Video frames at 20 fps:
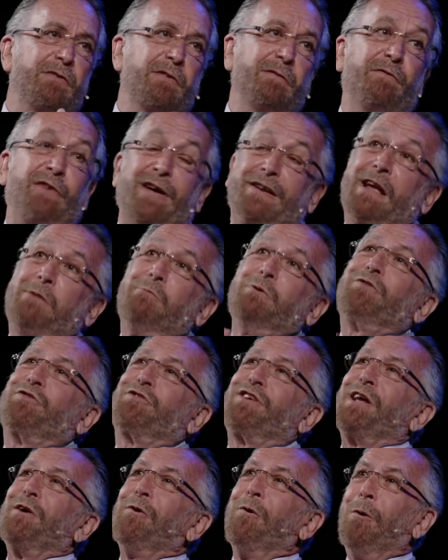In fact, I would
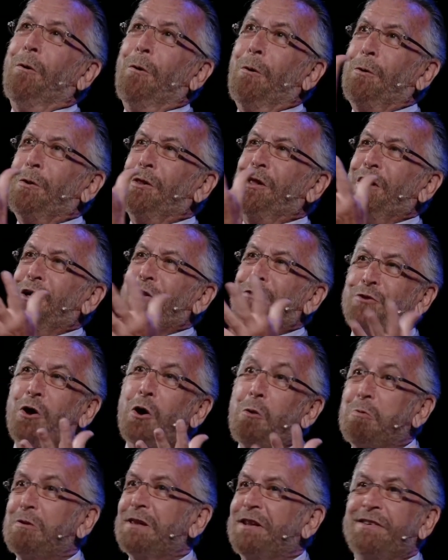say all
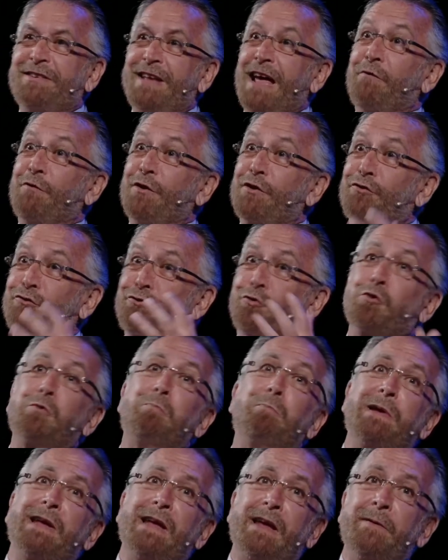noble endeavors should
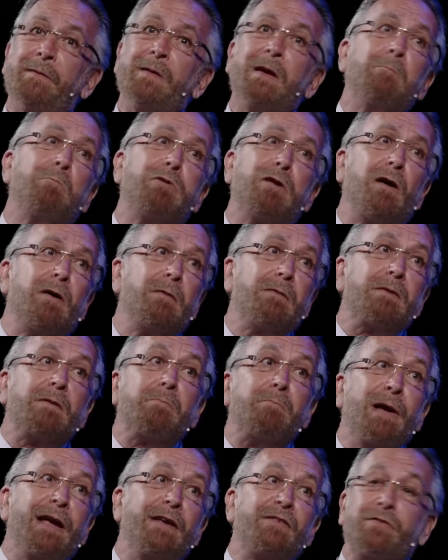be
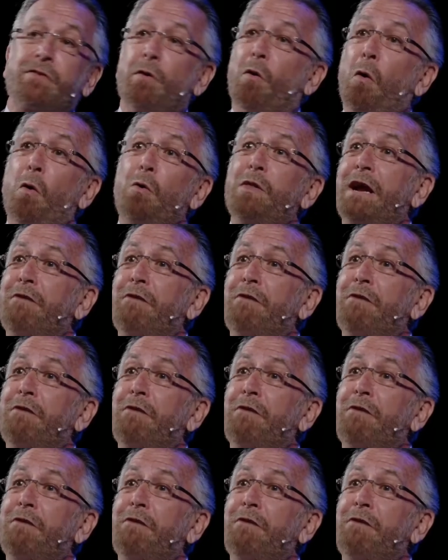plant-based. All their